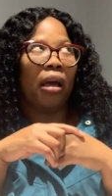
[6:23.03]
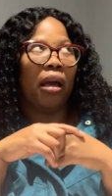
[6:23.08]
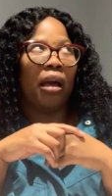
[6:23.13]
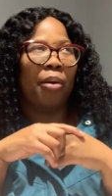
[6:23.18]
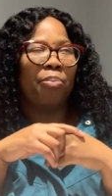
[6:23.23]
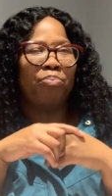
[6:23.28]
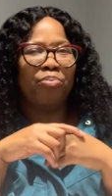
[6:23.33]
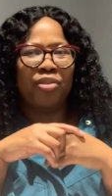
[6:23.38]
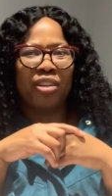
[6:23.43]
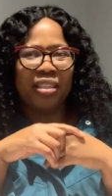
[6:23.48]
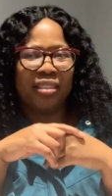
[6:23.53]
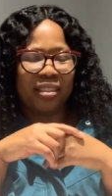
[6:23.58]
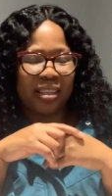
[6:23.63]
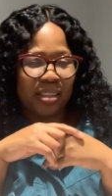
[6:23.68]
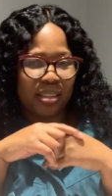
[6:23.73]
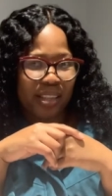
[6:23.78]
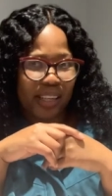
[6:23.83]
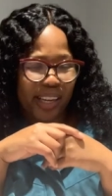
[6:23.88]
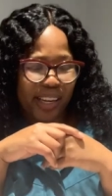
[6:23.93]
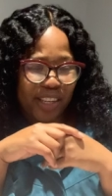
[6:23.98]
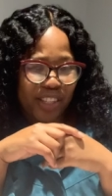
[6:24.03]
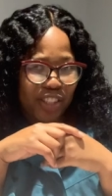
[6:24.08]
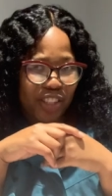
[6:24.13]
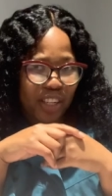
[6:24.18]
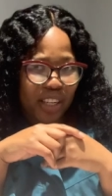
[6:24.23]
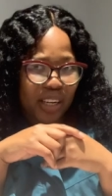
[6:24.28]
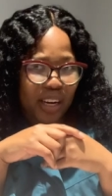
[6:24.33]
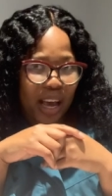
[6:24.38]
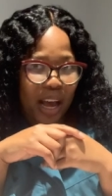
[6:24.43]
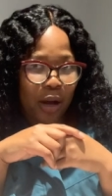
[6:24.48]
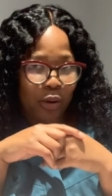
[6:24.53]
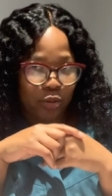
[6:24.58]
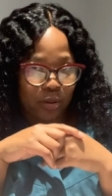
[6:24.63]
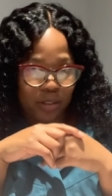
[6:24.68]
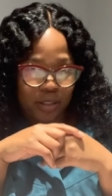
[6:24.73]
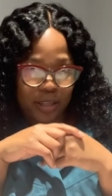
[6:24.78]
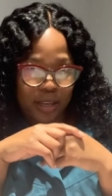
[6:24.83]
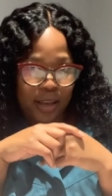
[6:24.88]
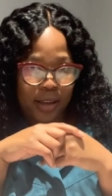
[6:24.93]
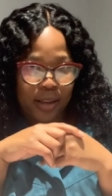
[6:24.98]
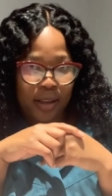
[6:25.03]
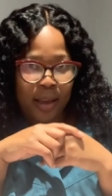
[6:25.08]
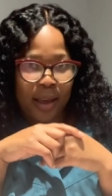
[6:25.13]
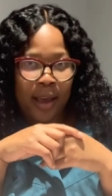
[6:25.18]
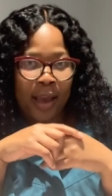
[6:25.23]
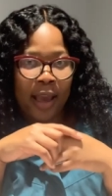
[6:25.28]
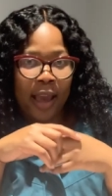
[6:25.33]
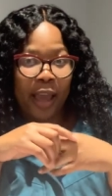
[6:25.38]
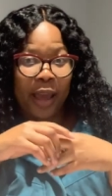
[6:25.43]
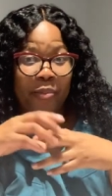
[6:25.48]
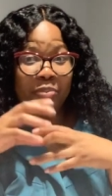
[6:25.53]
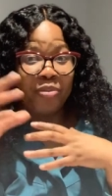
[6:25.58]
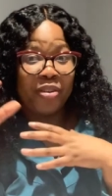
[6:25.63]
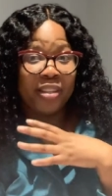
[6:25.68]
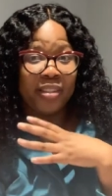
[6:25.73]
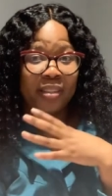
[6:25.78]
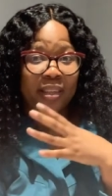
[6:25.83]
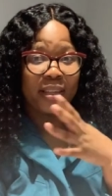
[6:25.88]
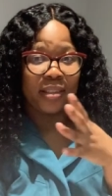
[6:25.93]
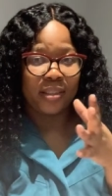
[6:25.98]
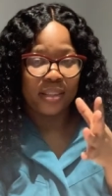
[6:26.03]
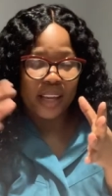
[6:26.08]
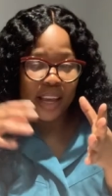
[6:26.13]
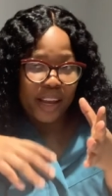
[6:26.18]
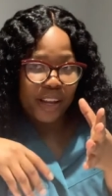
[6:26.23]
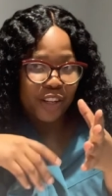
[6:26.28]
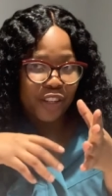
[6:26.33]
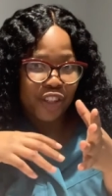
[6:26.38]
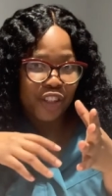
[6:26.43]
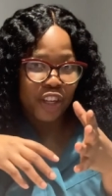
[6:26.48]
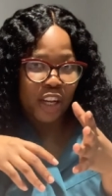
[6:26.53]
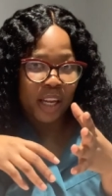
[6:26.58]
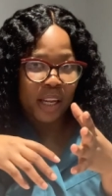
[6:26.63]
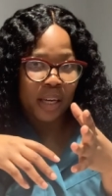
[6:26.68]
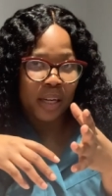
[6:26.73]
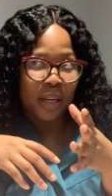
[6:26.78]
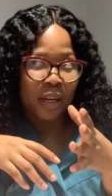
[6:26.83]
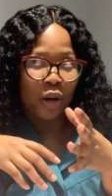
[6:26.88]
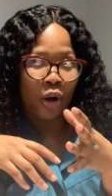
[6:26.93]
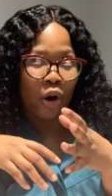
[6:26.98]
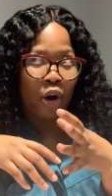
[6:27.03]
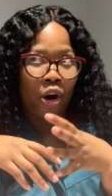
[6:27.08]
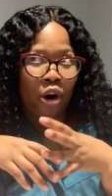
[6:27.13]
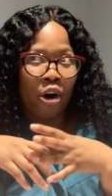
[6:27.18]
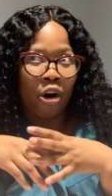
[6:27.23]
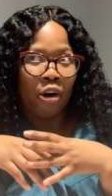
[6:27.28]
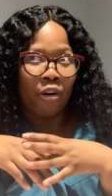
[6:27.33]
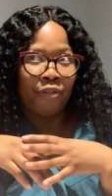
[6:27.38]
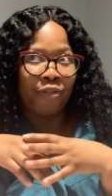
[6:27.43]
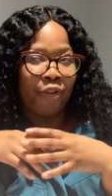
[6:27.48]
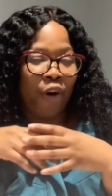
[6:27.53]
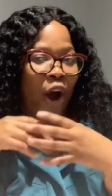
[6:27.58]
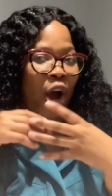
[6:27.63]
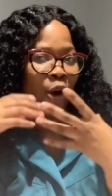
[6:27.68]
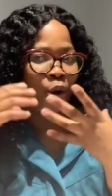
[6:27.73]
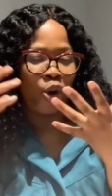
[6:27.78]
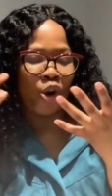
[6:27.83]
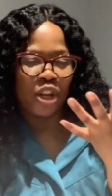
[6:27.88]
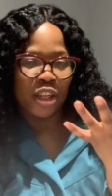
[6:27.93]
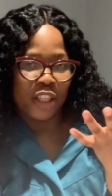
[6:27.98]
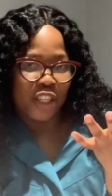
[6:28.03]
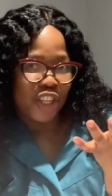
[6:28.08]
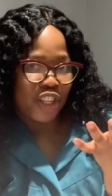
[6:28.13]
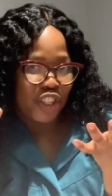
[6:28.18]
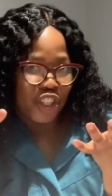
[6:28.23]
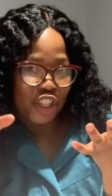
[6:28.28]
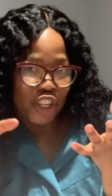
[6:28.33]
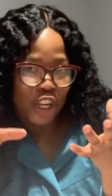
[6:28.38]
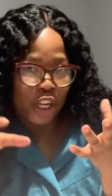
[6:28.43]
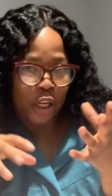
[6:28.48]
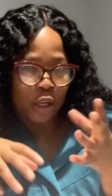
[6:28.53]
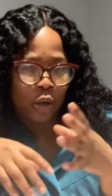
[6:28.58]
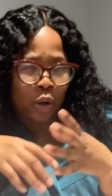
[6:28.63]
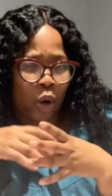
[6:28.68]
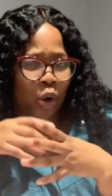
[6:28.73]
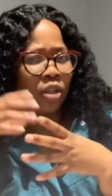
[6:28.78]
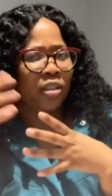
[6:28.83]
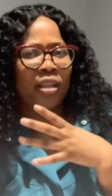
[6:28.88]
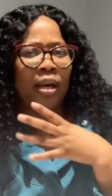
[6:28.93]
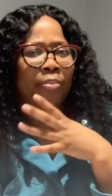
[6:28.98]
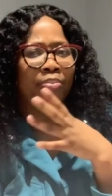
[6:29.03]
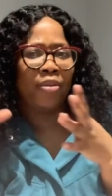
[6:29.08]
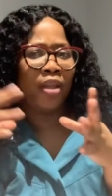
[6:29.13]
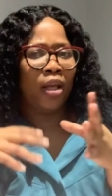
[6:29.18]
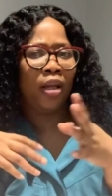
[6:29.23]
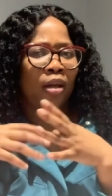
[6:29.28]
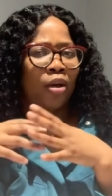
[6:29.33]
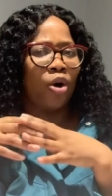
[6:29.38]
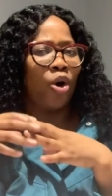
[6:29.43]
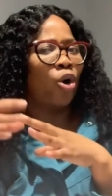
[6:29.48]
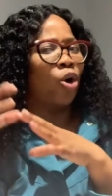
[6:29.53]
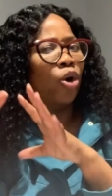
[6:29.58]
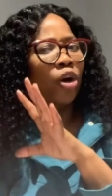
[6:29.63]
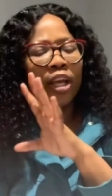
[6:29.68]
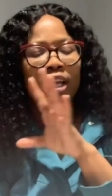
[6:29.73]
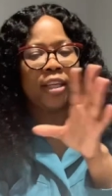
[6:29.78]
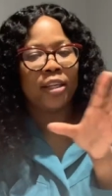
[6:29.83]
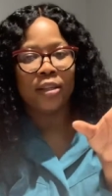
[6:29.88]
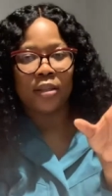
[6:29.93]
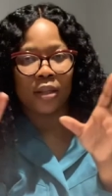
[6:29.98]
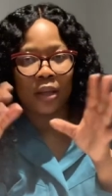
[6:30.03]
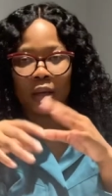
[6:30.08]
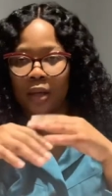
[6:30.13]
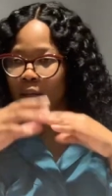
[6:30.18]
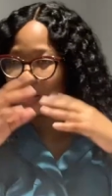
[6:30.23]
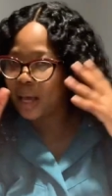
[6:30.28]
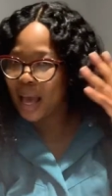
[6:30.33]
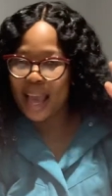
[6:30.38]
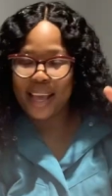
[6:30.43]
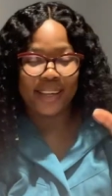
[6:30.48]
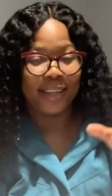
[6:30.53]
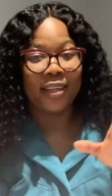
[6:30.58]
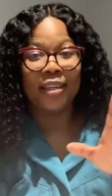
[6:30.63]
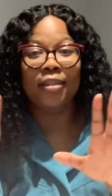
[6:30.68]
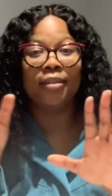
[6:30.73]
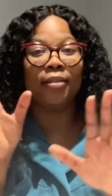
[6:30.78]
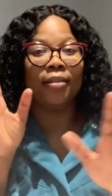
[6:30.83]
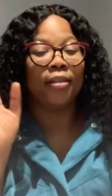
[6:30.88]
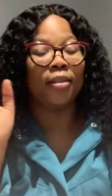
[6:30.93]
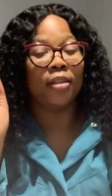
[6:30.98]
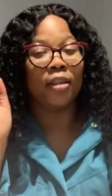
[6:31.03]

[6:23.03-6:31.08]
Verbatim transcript: a presentation i would say a presentation of a condition or something or anything I guess